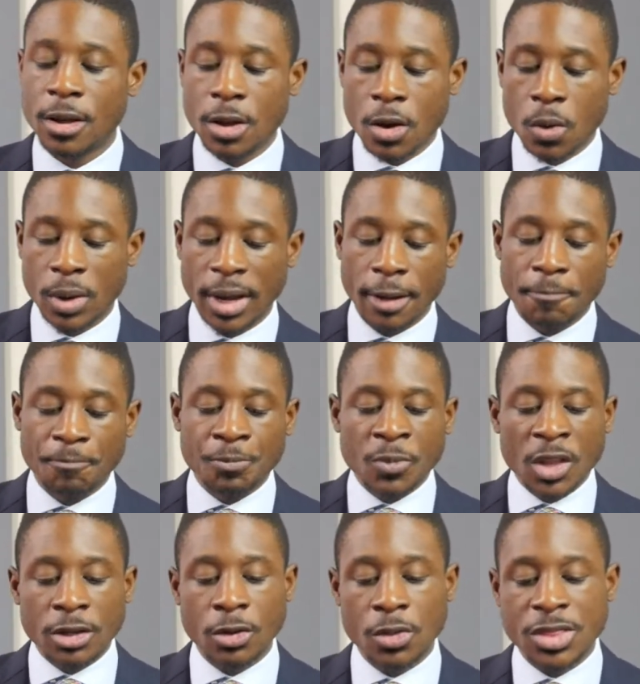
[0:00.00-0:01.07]
Okay.
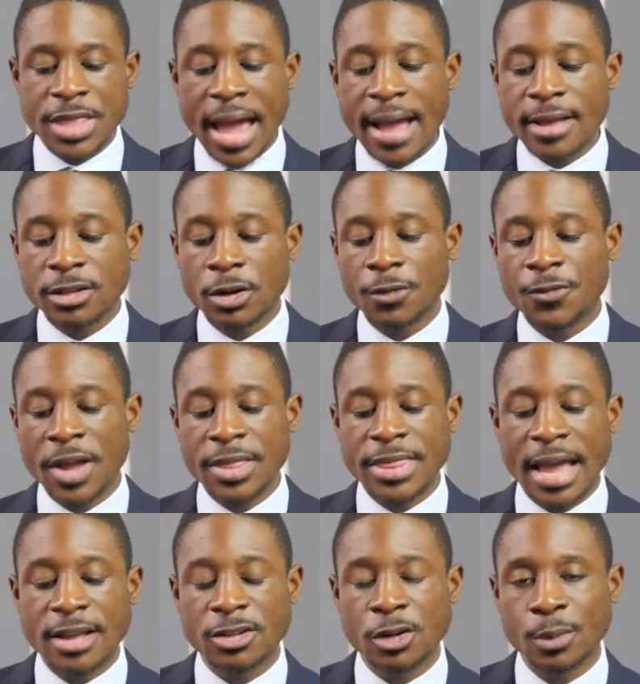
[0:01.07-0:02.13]
So that is her faith. That
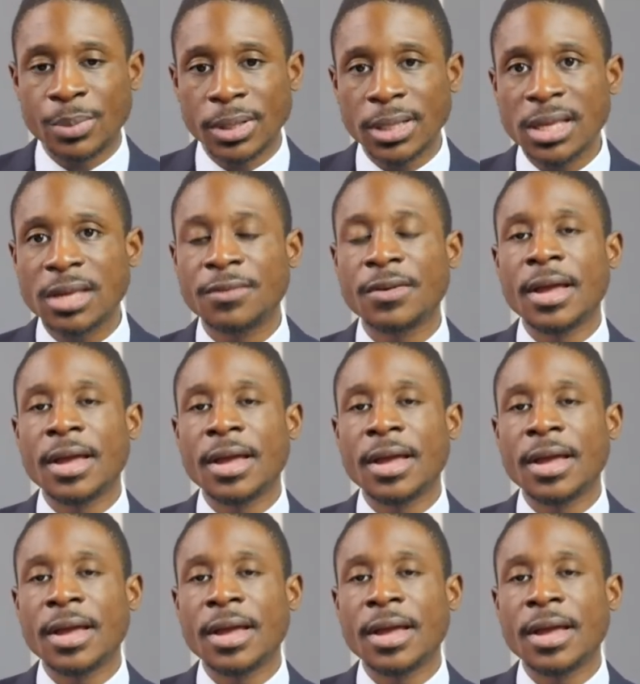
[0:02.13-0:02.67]
is her belief.